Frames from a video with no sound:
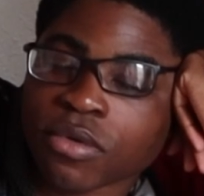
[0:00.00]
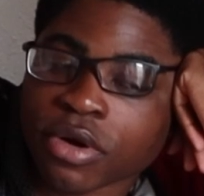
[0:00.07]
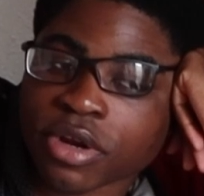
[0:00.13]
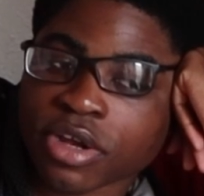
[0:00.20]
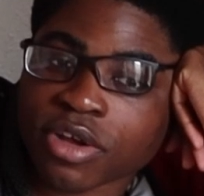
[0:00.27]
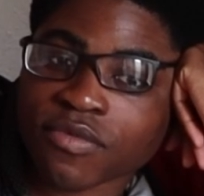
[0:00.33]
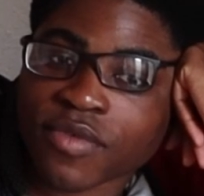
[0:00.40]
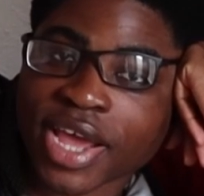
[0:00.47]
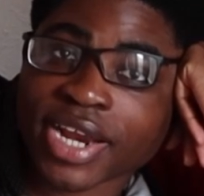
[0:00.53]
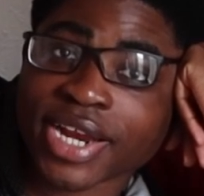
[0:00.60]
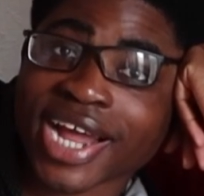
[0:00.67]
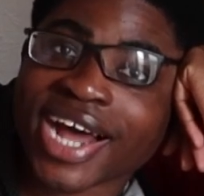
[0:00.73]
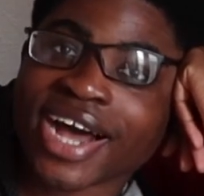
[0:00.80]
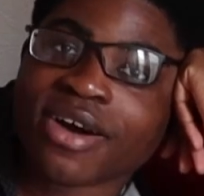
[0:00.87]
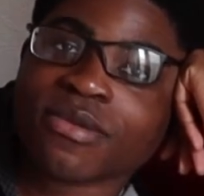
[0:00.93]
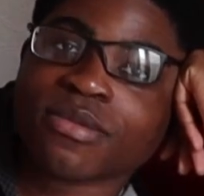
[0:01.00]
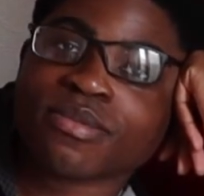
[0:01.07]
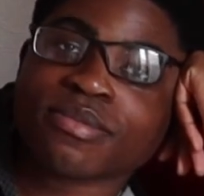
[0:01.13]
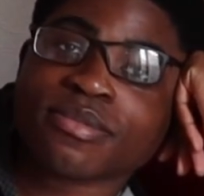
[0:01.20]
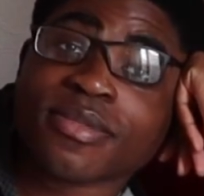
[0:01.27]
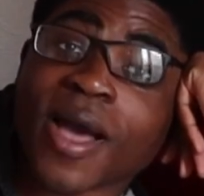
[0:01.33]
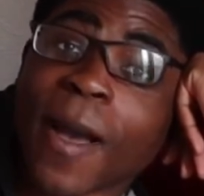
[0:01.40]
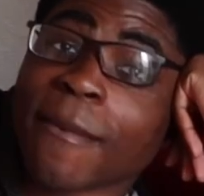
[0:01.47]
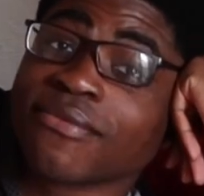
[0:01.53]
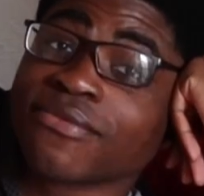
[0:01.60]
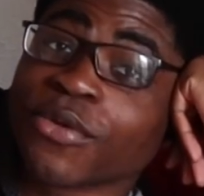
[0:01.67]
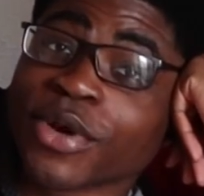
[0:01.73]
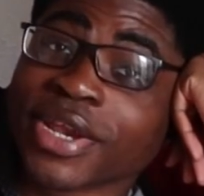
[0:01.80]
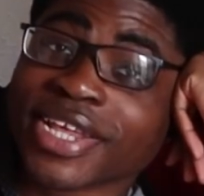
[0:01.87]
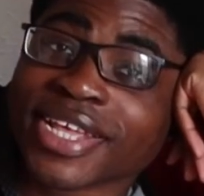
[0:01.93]
work right now. I'm
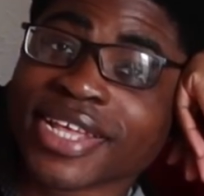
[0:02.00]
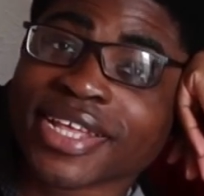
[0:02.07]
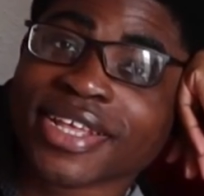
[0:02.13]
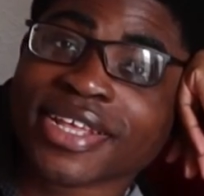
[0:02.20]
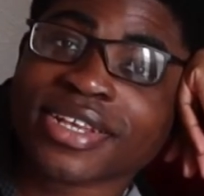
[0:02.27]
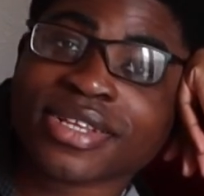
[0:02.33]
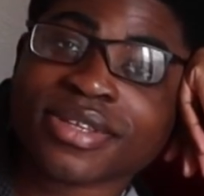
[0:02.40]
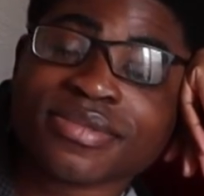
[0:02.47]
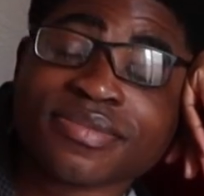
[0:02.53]
avoiding it.